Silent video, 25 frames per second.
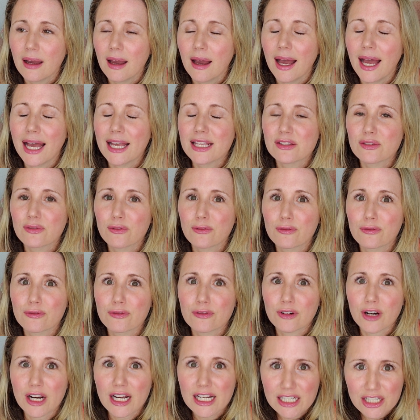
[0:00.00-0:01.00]
as
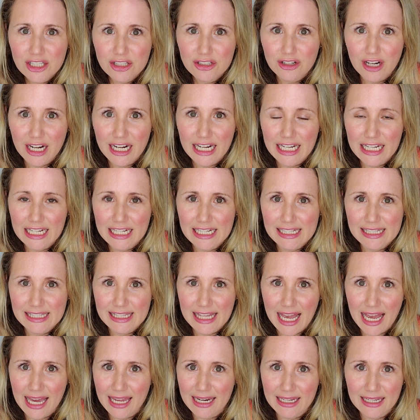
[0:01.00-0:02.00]
frustrating as
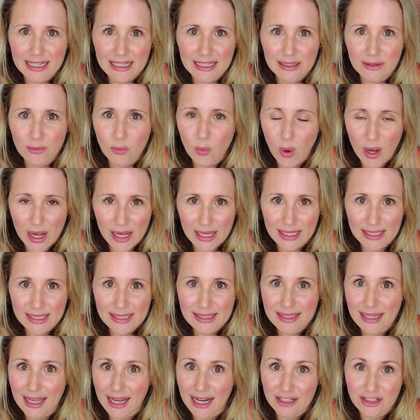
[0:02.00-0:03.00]
that it
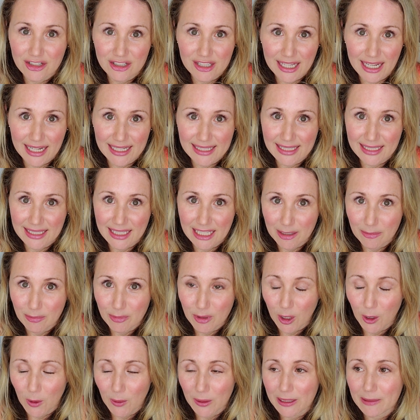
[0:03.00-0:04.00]
was, I just had to keep
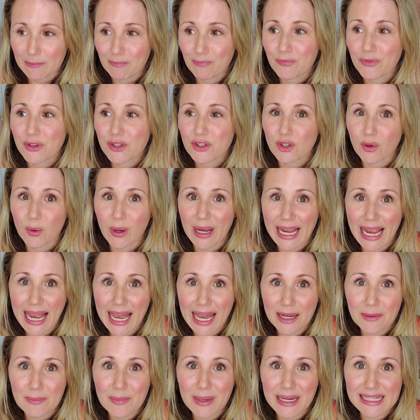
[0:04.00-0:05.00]
going. So I
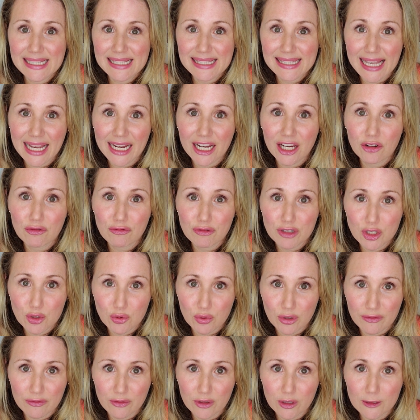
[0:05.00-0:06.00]
had my second
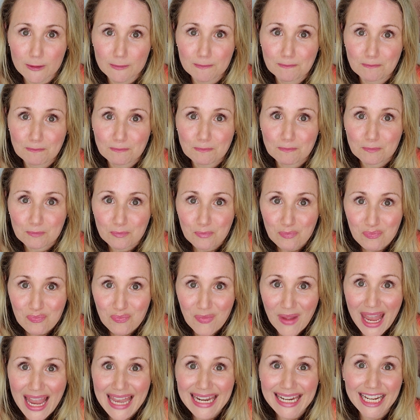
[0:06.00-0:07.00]
retrieval,
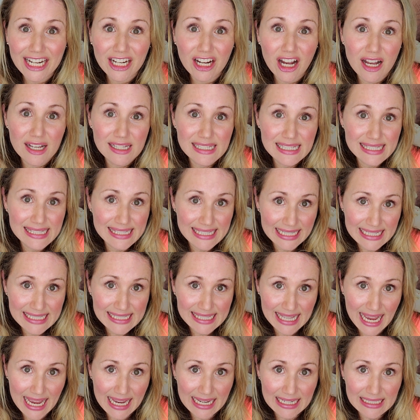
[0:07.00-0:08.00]
and I got 6
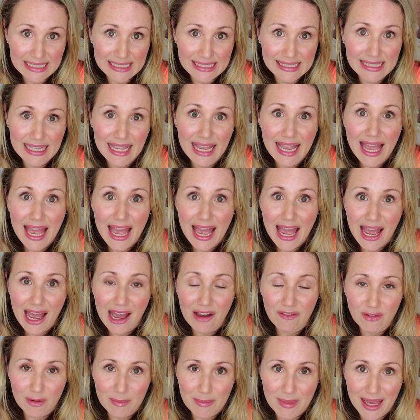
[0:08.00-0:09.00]
eggs
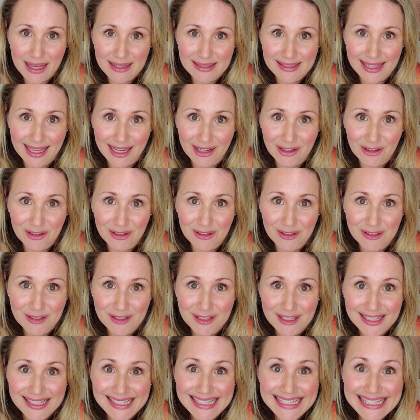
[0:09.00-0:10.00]
from that cycle.
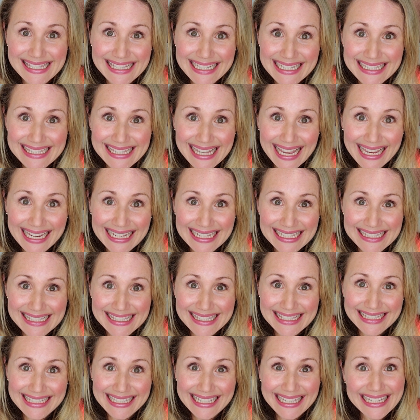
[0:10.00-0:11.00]
6 eggs.
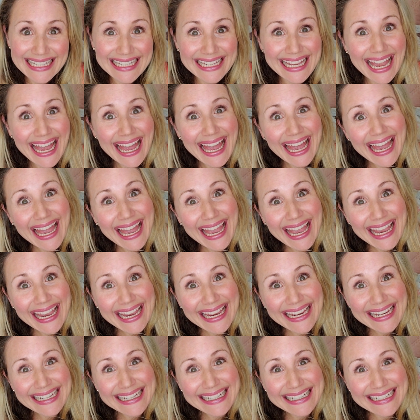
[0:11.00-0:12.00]

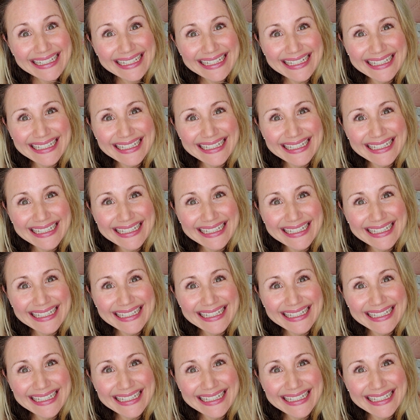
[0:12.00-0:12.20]
Yay!